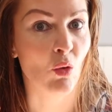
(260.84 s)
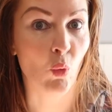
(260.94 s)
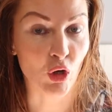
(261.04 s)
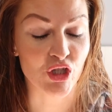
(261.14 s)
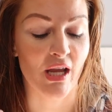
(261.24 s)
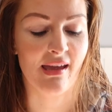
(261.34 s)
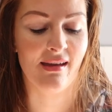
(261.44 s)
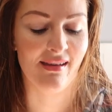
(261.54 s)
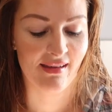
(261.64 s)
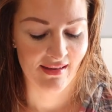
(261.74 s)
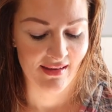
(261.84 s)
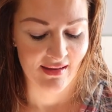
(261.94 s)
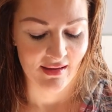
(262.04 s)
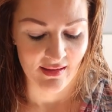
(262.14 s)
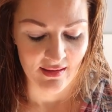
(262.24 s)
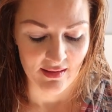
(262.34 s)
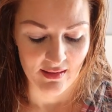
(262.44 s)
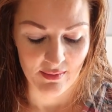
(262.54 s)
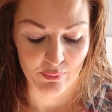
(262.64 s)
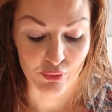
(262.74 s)
washing
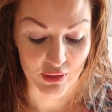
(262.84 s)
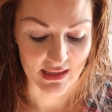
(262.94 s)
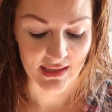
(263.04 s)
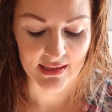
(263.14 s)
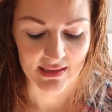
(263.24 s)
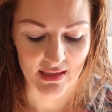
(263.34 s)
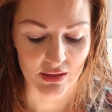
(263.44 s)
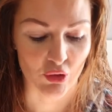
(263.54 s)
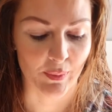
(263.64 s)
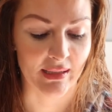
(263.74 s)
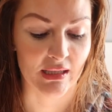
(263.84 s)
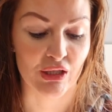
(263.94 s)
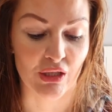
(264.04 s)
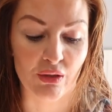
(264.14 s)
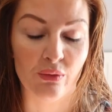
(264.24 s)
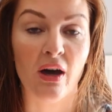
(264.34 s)
product that Tropic do,